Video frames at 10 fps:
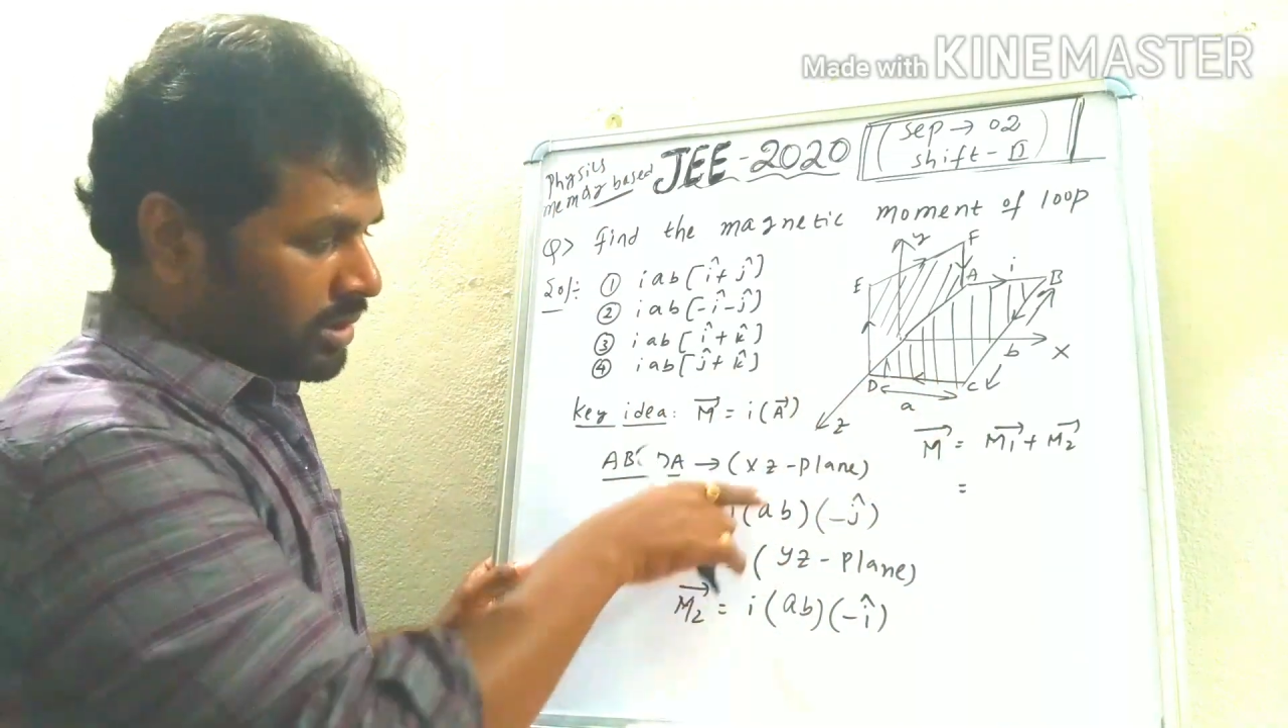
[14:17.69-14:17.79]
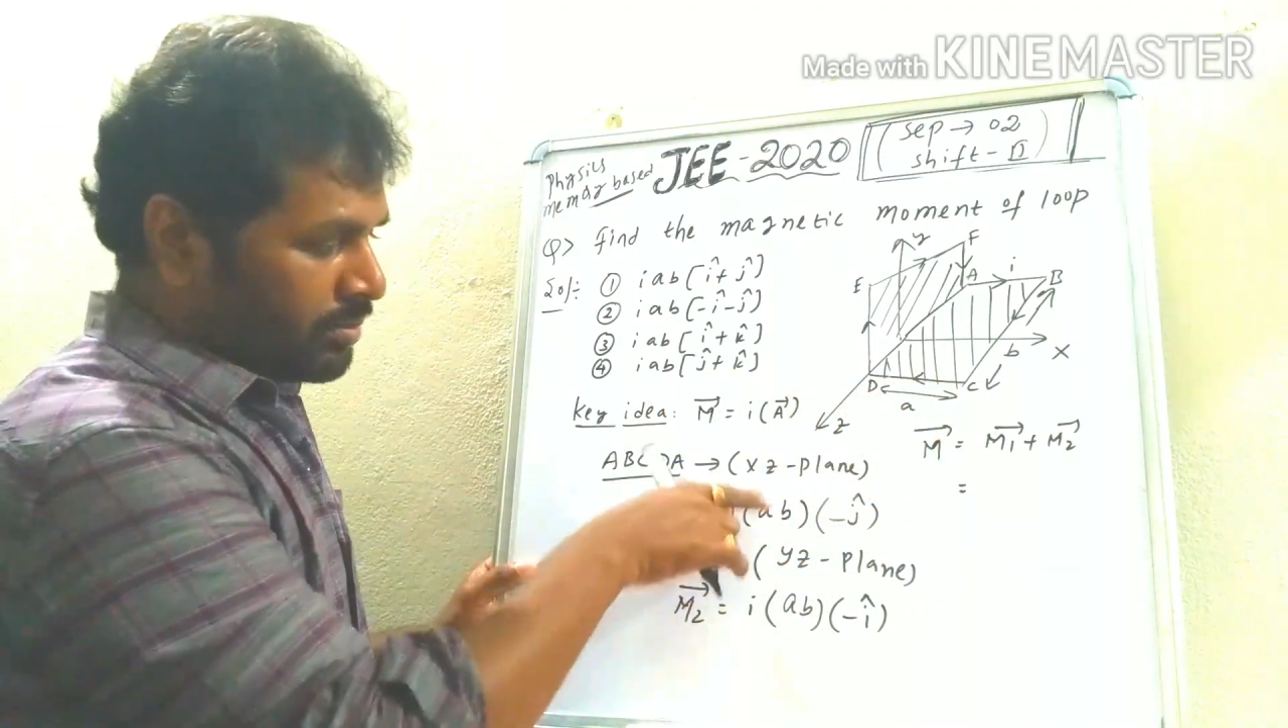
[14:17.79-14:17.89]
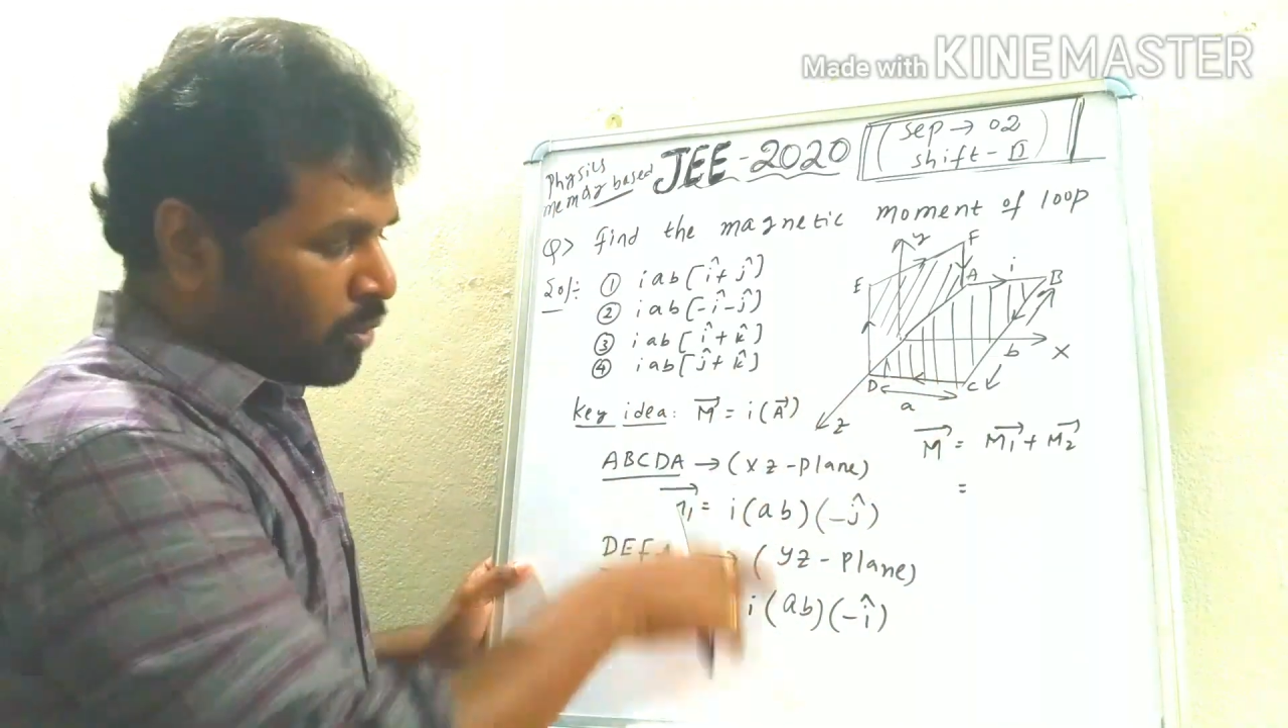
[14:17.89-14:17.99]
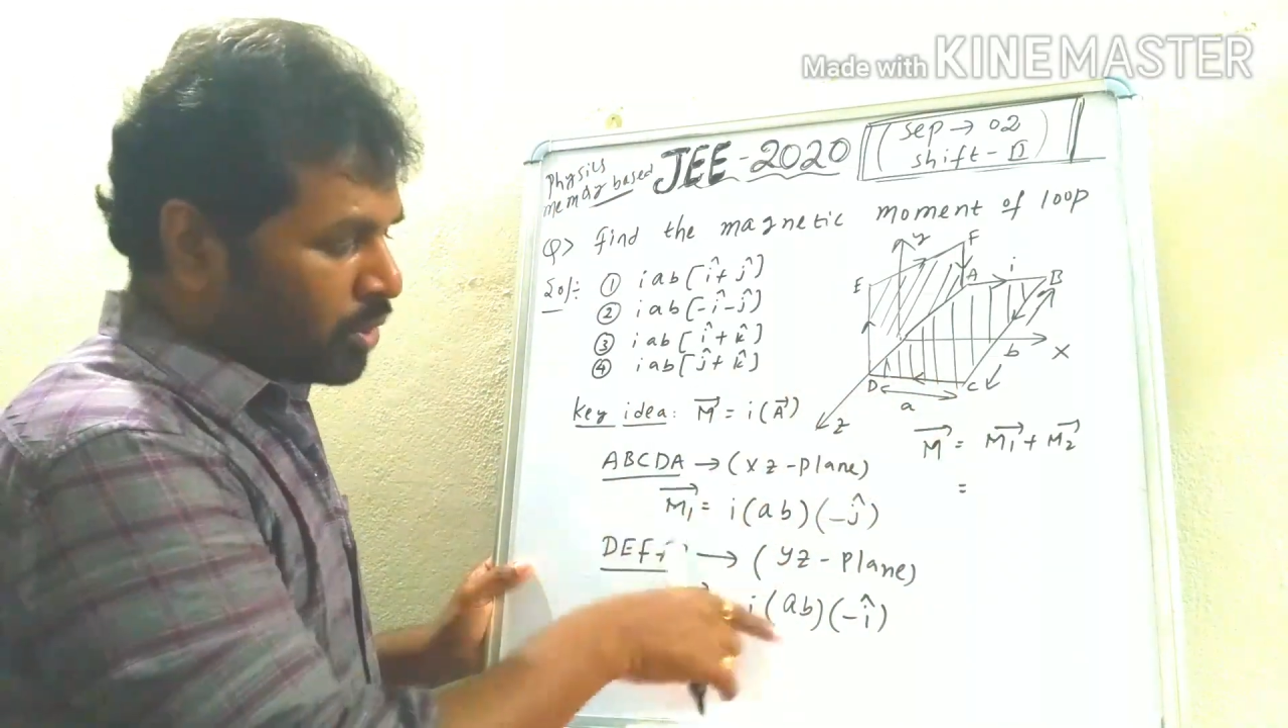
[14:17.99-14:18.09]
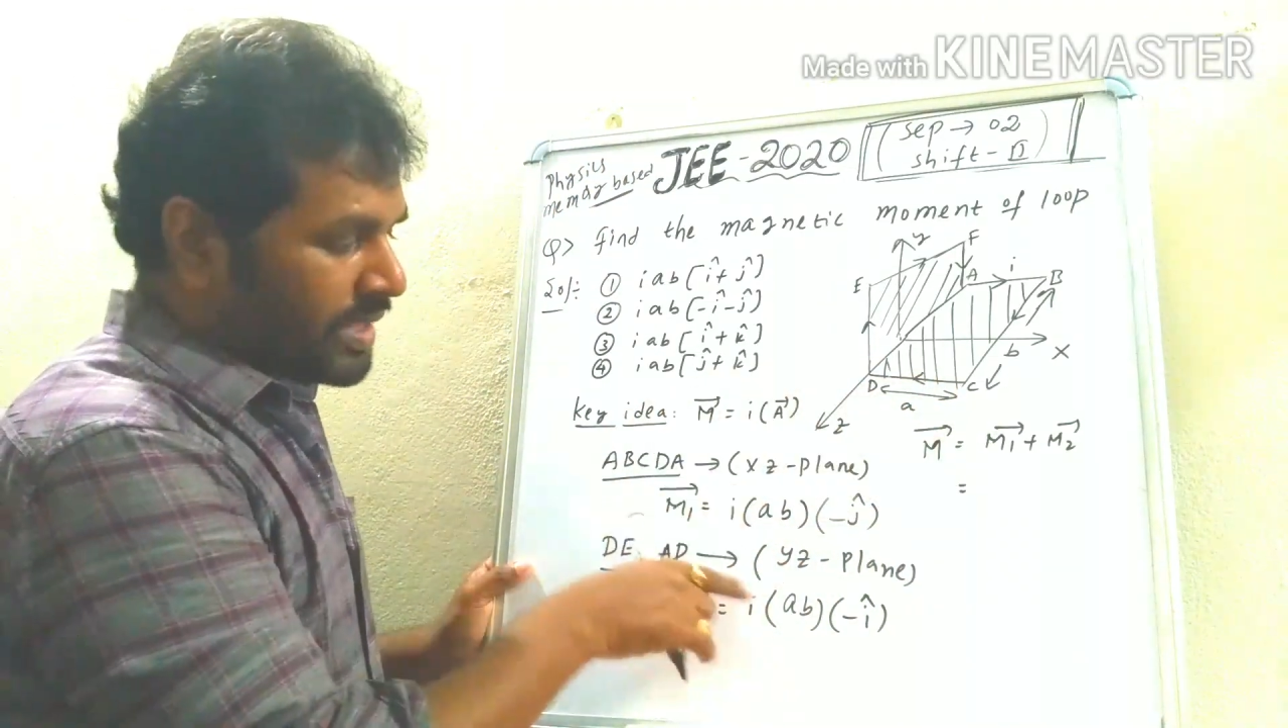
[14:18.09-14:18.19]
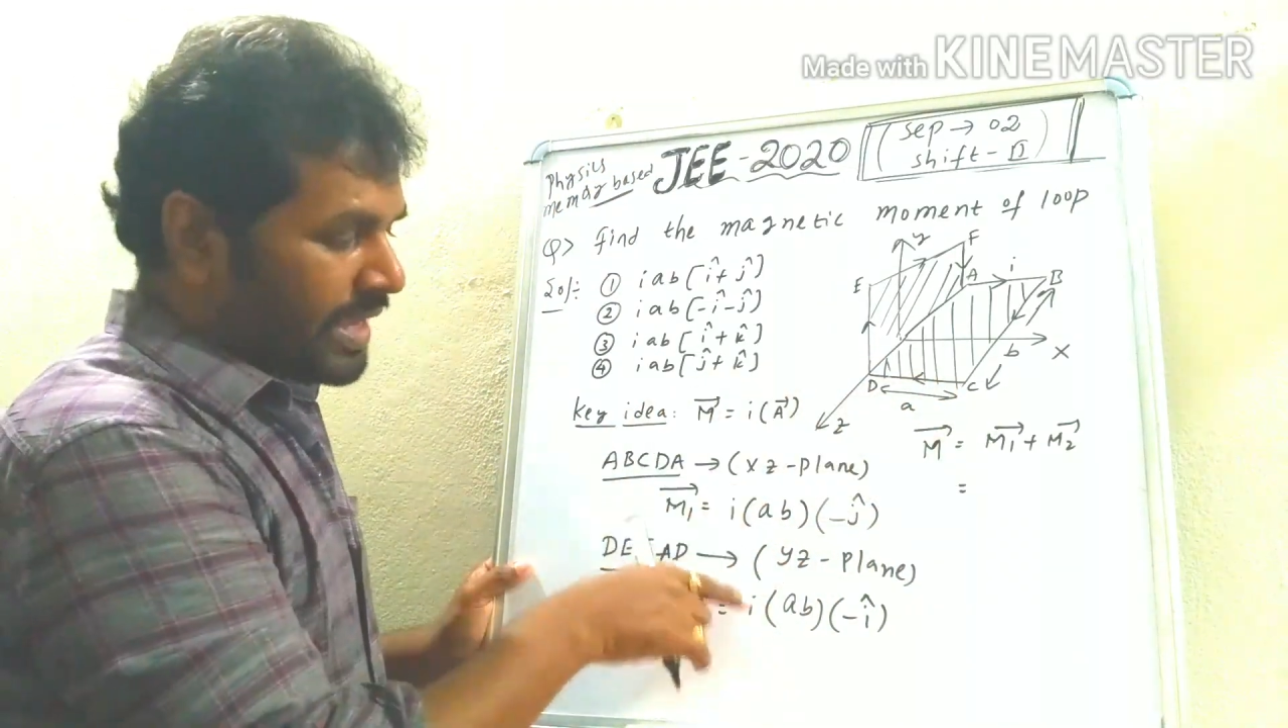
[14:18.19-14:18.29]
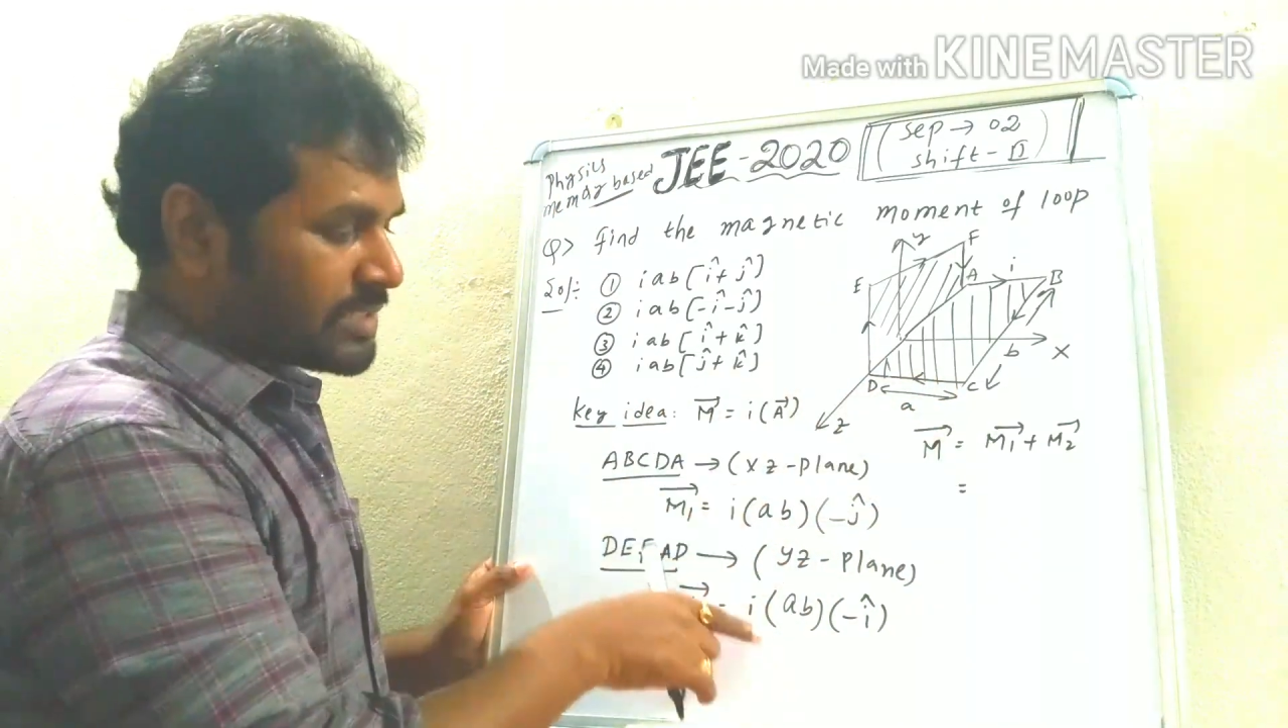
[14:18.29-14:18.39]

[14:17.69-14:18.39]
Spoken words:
In both the